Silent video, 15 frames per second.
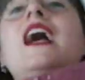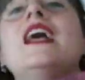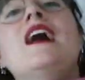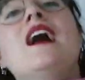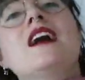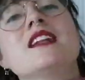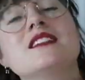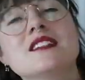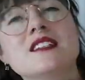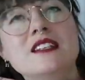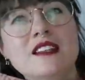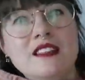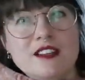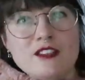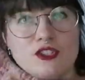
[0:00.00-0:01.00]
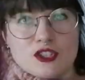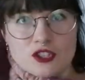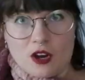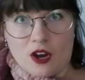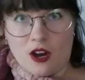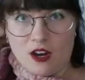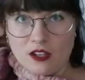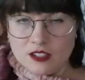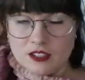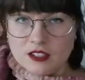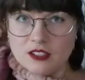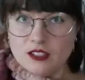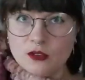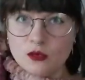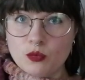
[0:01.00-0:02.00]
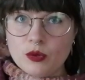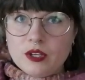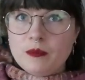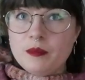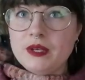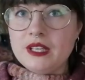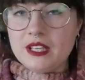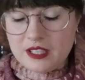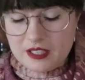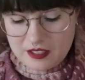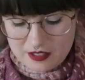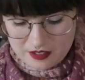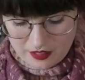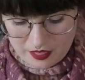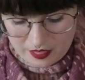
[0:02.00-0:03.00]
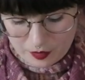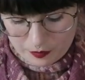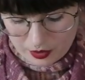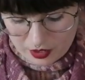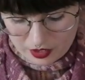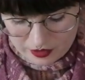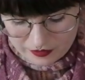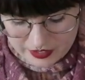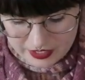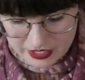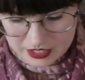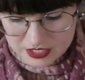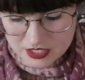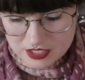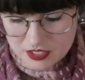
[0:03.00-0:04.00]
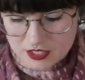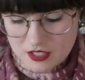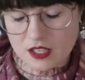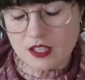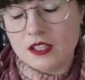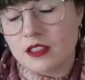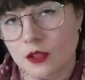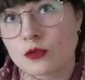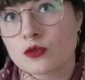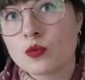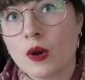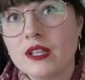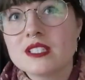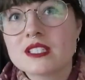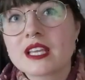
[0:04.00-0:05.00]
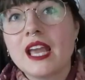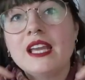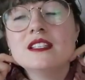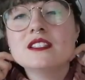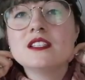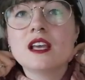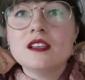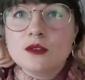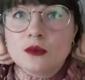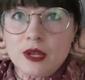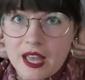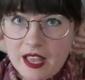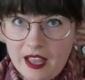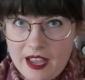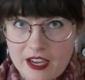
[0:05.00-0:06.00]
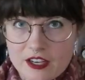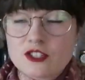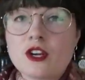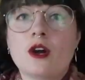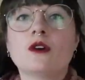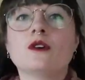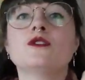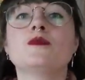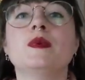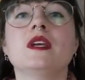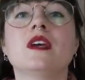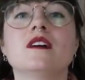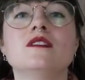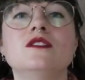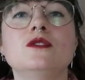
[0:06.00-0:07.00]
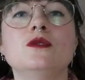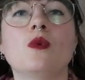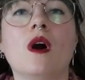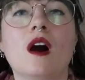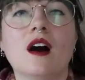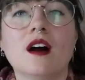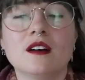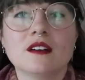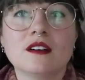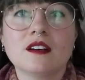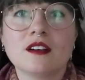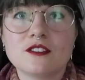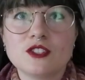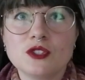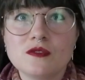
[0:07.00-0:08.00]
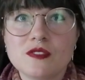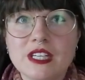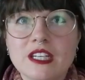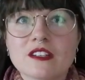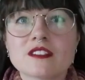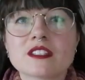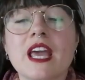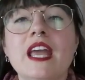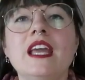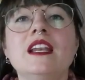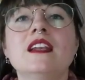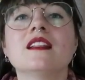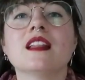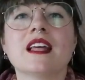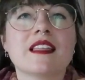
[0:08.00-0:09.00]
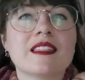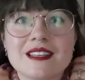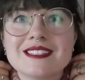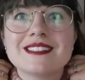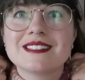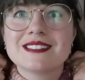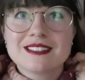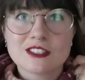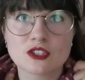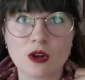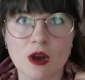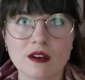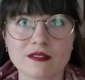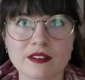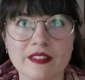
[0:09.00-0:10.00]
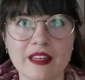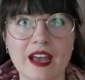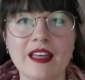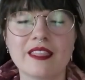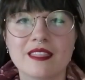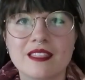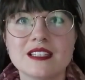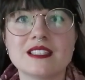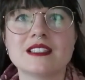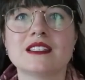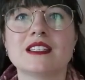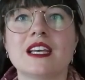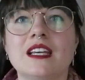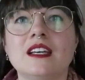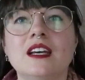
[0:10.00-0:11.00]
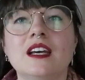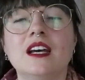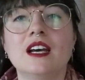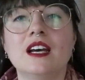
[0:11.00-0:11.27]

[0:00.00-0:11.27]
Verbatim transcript: And honestly, this shawl would be the perfect those one skeins that you get at shows because you want a souvenir skein. Like this is the shawl for that. This is it.